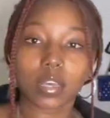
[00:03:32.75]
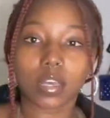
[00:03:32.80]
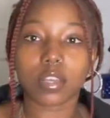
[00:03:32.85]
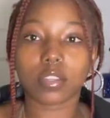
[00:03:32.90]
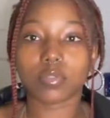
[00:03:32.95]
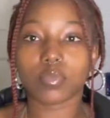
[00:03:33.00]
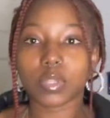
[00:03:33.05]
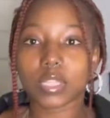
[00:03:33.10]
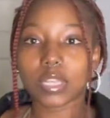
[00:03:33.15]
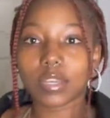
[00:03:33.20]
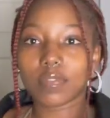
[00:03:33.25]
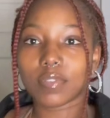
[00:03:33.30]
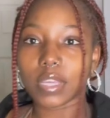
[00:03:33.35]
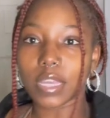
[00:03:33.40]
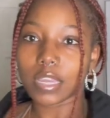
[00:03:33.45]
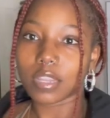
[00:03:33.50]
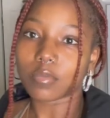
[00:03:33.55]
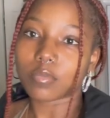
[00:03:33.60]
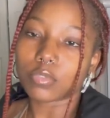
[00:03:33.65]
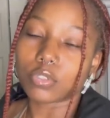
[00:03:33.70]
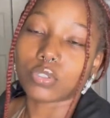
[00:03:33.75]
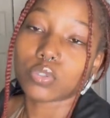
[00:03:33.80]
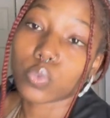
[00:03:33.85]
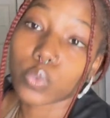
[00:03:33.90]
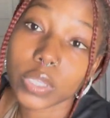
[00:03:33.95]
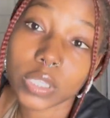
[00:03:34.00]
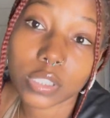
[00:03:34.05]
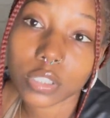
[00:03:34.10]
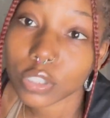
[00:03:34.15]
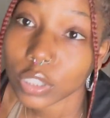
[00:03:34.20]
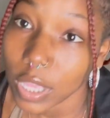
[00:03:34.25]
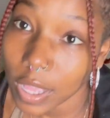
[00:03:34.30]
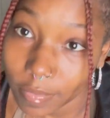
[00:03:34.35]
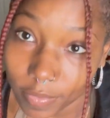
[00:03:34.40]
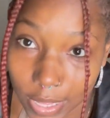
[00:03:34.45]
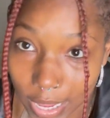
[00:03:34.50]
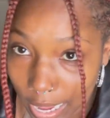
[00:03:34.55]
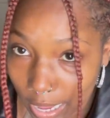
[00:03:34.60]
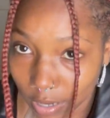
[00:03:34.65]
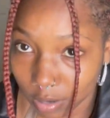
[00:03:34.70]
because we love the animals. Windsor love
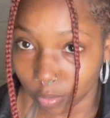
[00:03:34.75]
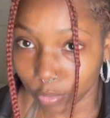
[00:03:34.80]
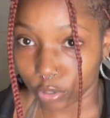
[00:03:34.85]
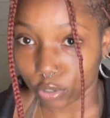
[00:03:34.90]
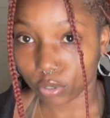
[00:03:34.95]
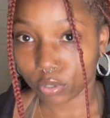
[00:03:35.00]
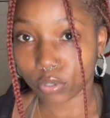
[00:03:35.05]
the animals.